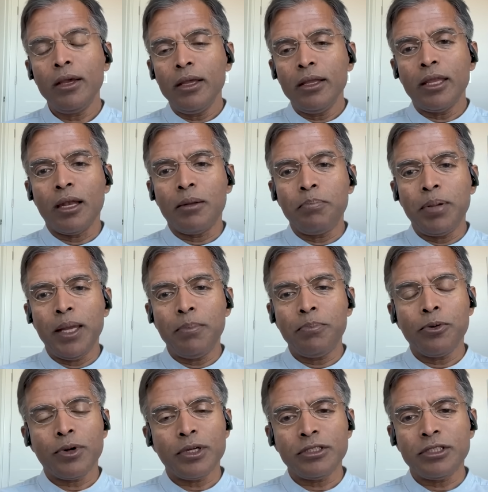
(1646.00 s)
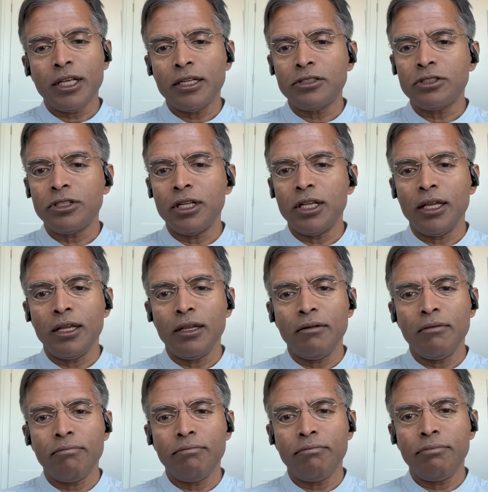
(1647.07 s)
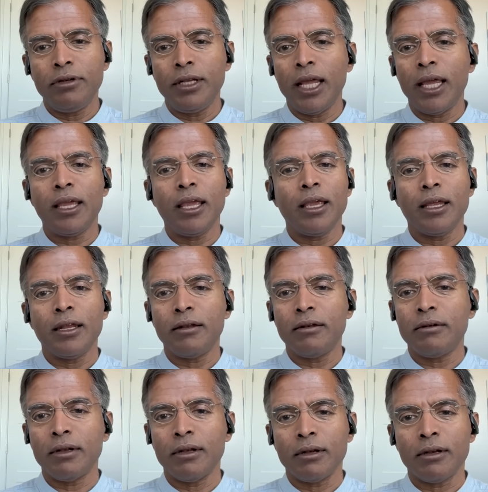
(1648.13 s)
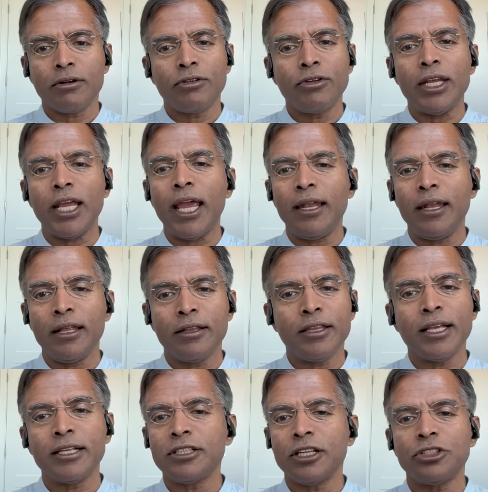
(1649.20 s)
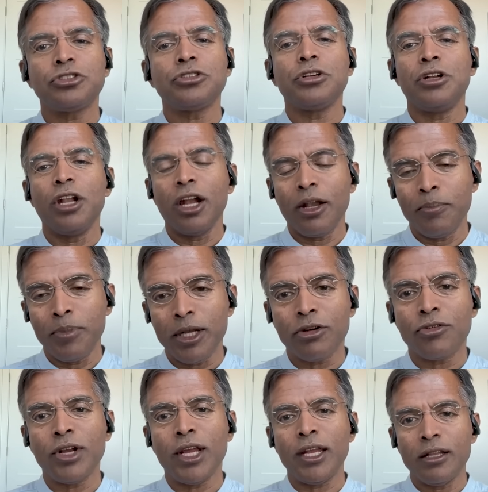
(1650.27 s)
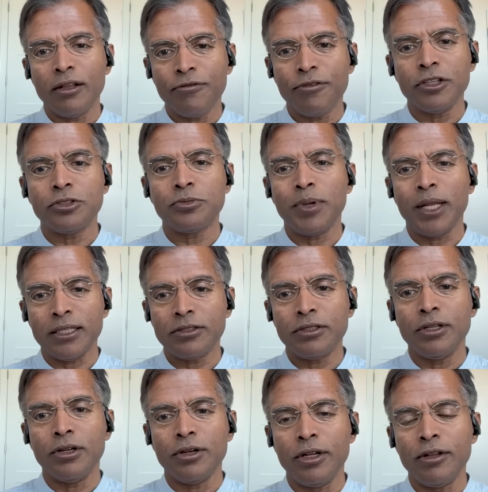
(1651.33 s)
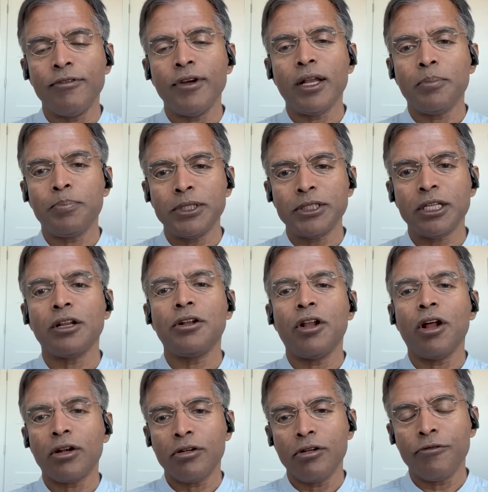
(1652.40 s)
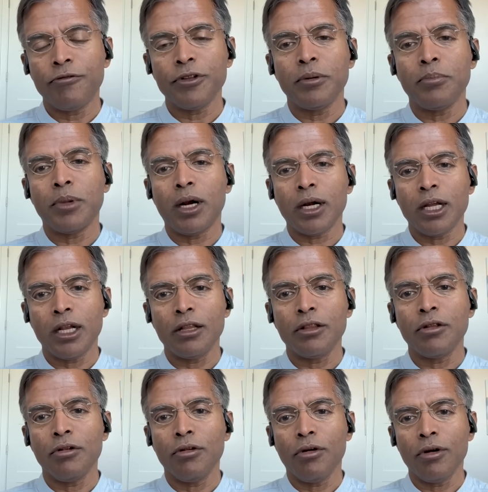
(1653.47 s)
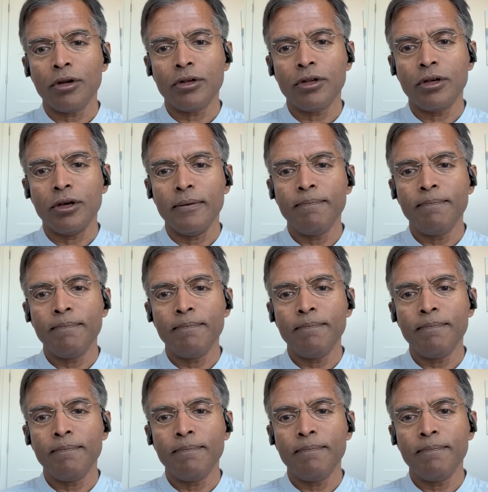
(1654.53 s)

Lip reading: that people were essentially taking it and creating things that should not have been created in the first place, you know, developments that are not good for the market in the long term.